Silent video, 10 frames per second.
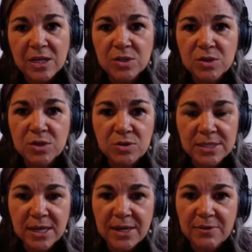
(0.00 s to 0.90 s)
So
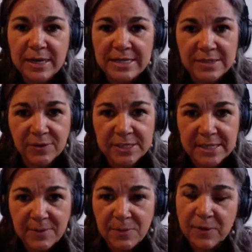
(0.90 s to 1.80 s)
suicide rates, for
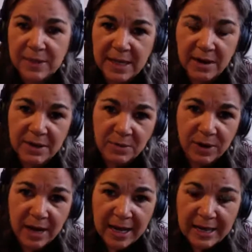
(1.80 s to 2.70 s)
example, in the county
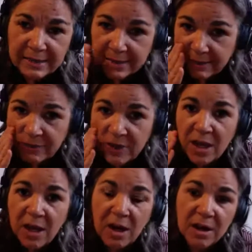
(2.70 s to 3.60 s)
where I live,
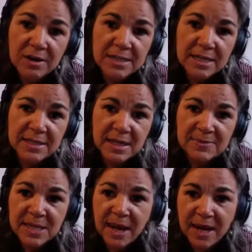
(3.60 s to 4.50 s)
are 10
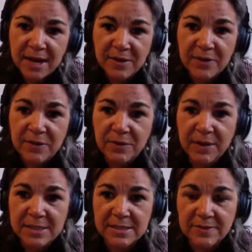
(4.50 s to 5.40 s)
times higher than the
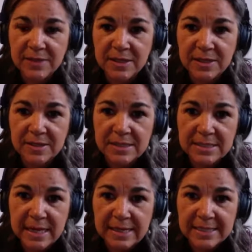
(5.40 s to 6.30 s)
rest of the
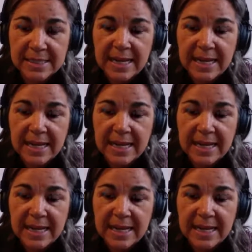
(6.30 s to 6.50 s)
state.